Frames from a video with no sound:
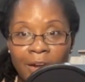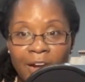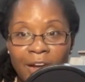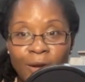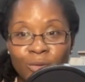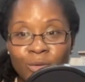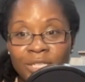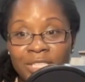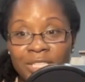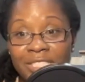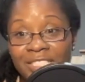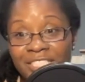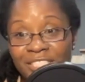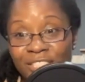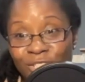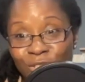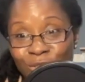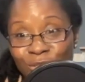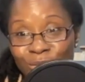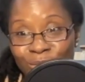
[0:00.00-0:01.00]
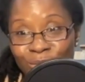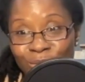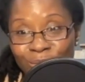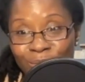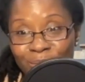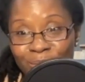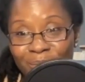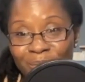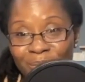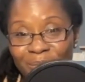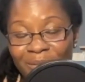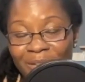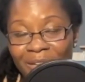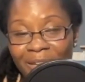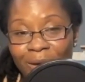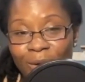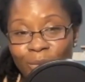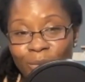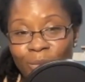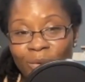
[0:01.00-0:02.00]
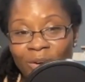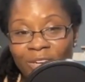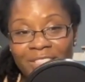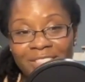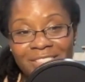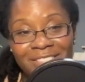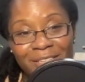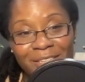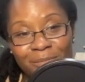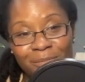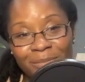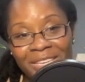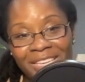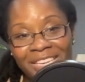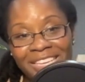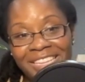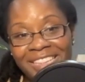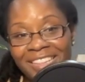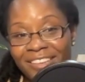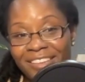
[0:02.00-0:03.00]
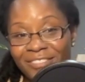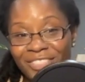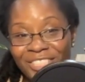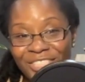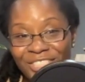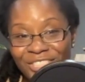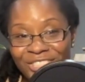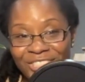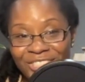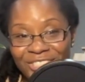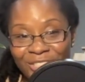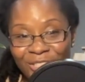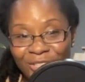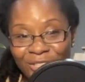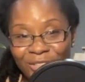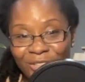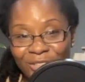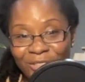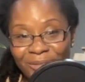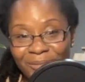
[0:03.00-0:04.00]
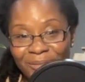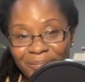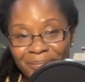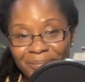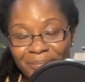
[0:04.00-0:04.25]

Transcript: I want to teach you what it took me 11 years to learn